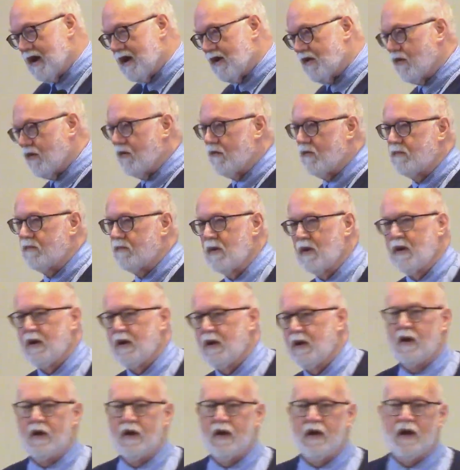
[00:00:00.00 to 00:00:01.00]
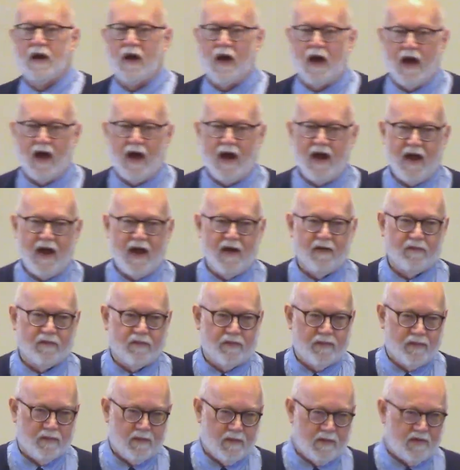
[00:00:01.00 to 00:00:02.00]
home, I
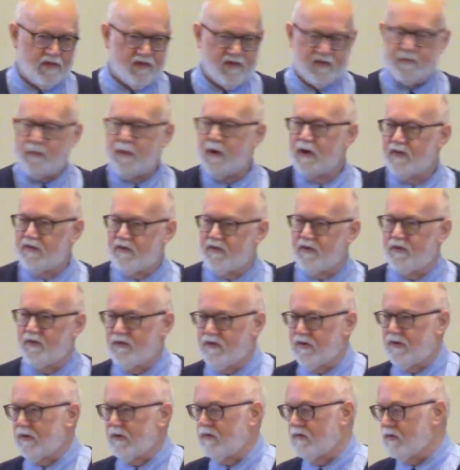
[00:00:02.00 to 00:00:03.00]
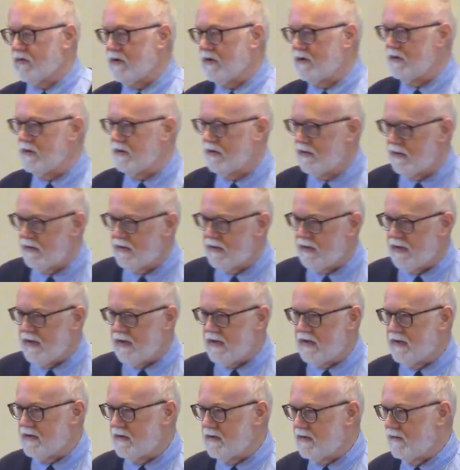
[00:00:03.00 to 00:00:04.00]
have spiritual children
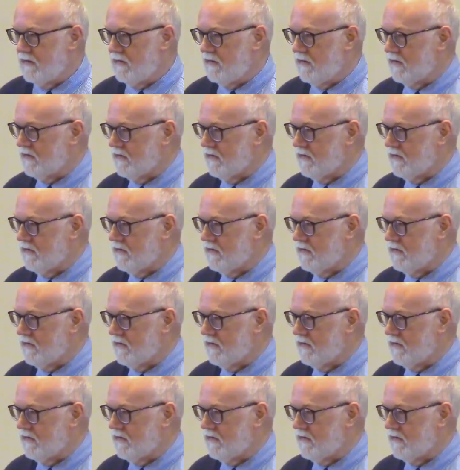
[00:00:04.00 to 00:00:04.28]
in this